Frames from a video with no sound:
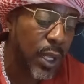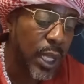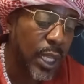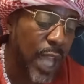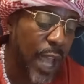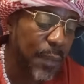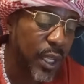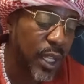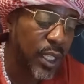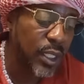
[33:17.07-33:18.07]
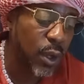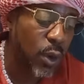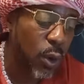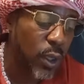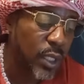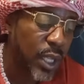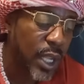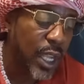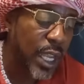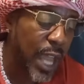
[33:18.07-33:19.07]
not because the course
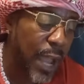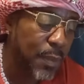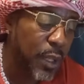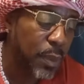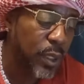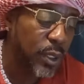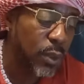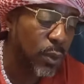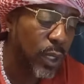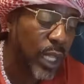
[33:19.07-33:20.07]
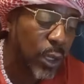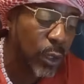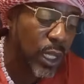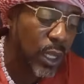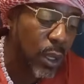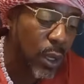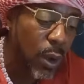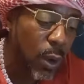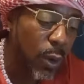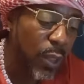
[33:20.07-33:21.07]
cannot be pursued legally
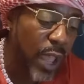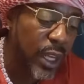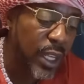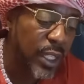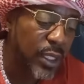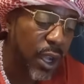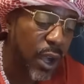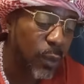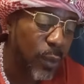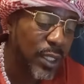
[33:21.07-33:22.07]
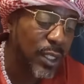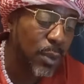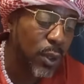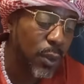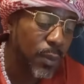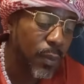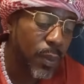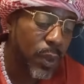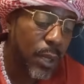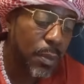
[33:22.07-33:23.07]
or that it is unreasonable,
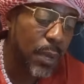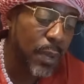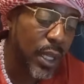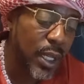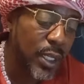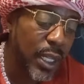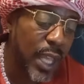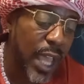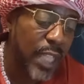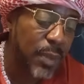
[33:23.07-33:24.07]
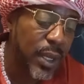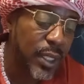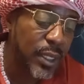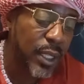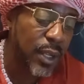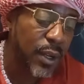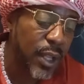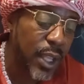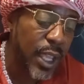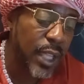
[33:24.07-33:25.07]
but because it has been considered
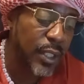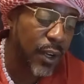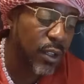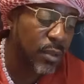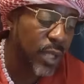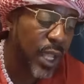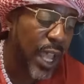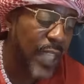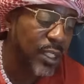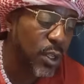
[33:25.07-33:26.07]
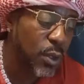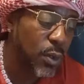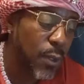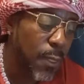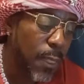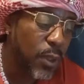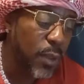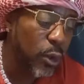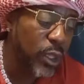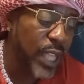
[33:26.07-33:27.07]
in terms as new. The
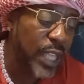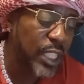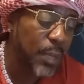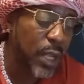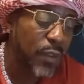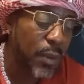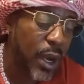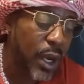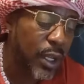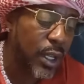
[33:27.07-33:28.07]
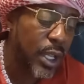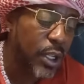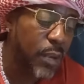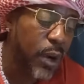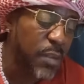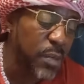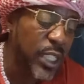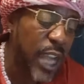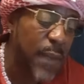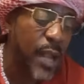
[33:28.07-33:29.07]
Moorish Science Temple of America, the Burning Bush
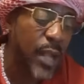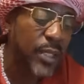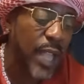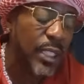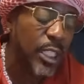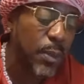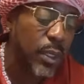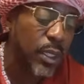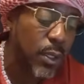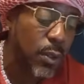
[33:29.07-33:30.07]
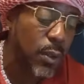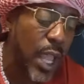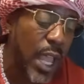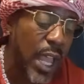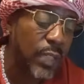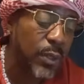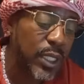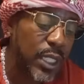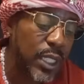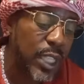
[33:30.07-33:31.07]
Tabernacle Science Temple and School, has
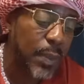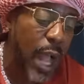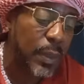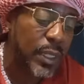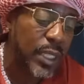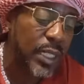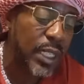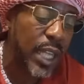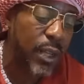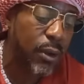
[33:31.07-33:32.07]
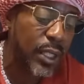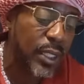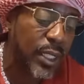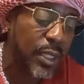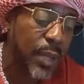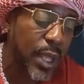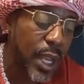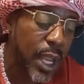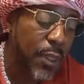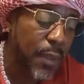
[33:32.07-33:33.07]
received some opposition and criticism.
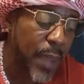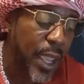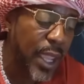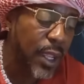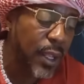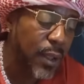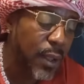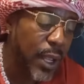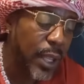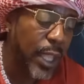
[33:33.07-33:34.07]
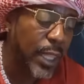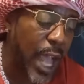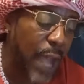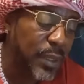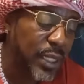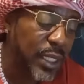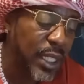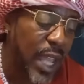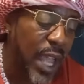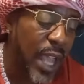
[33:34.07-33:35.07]
In the main, that the opposition
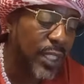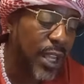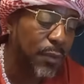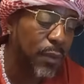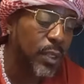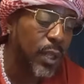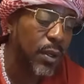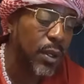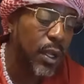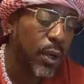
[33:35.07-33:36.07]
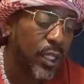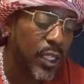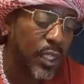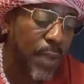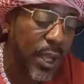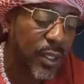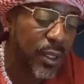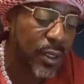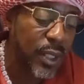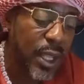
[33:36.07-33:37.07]
has come from certain Christian
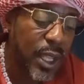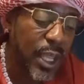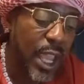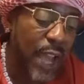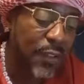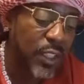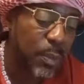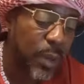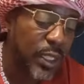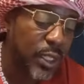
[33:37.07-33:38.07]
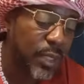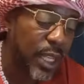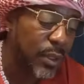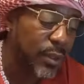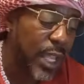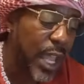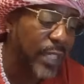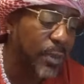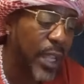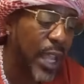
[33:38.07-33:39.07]
ministers. They have expressed themselves
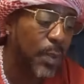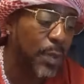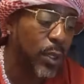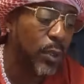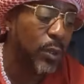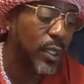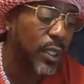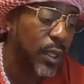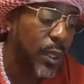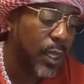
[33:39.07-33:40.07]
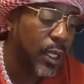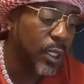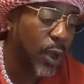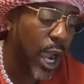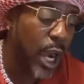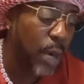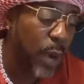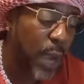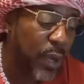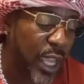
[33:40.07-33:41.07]
as being opposed to our
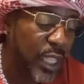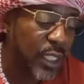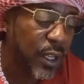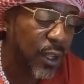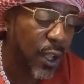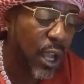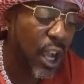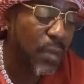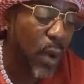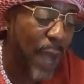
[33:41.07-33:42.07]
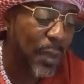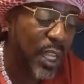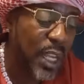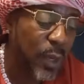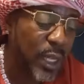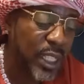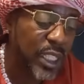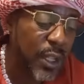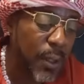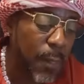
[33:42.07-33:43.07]
propagation of Mohammedan
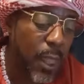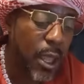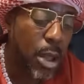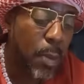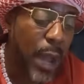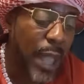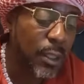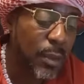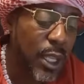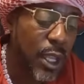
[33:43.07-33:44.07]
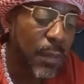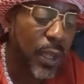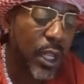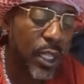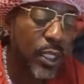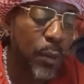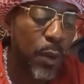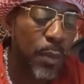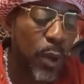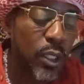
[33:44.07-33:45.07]
religion, possibly because the
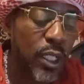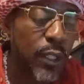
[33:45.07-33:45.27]
promotion,